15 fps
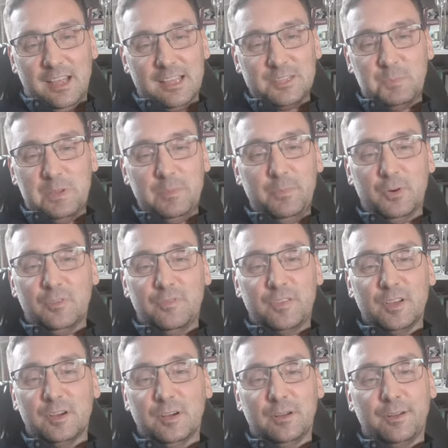as
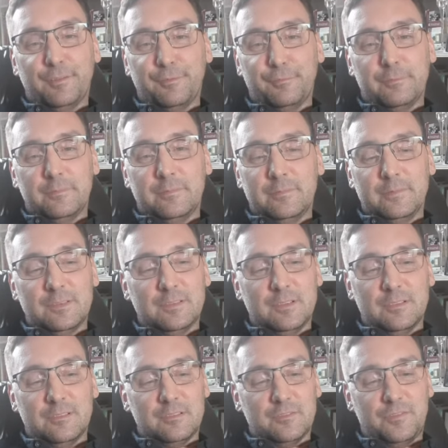people
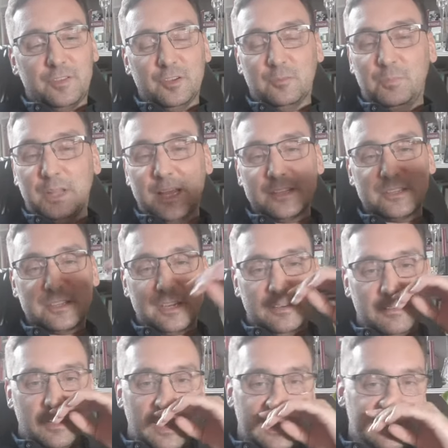feel blessed
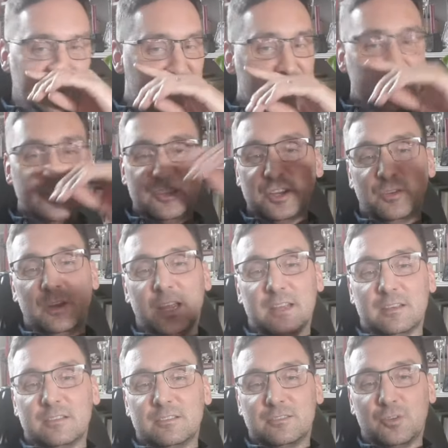and led to
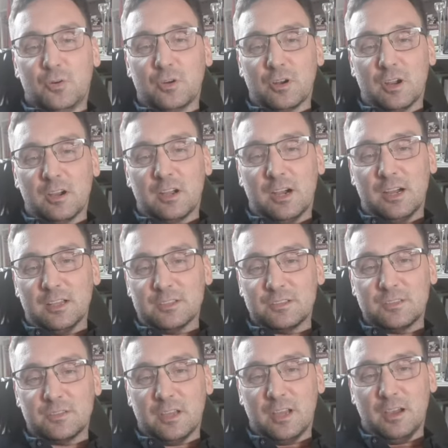donate toward our cause.